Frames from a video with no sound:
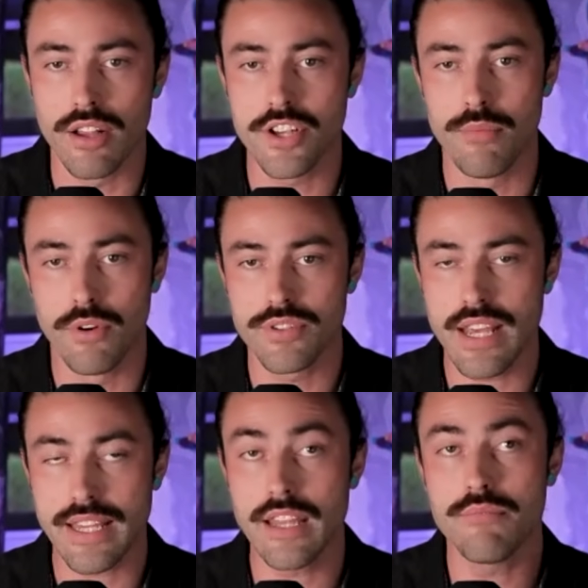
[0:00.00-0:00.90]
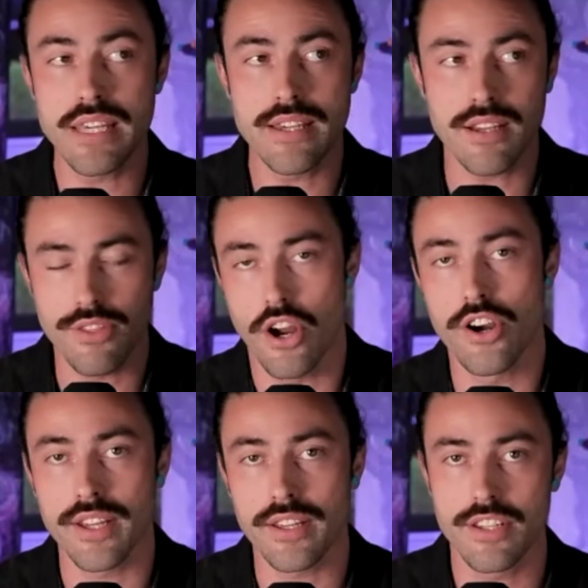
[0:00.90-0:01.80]
It's almost it can be
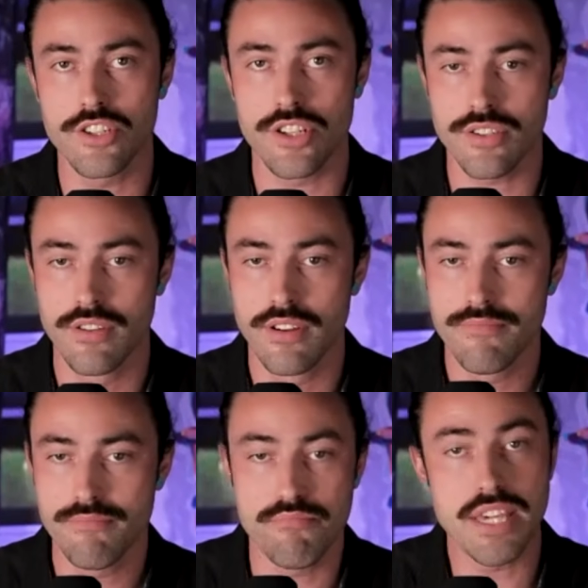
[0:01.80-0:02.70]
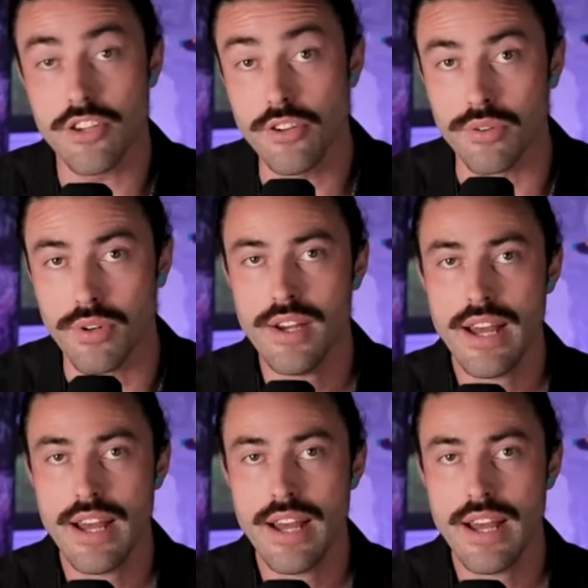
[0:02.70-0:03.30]
cathartic to just be you.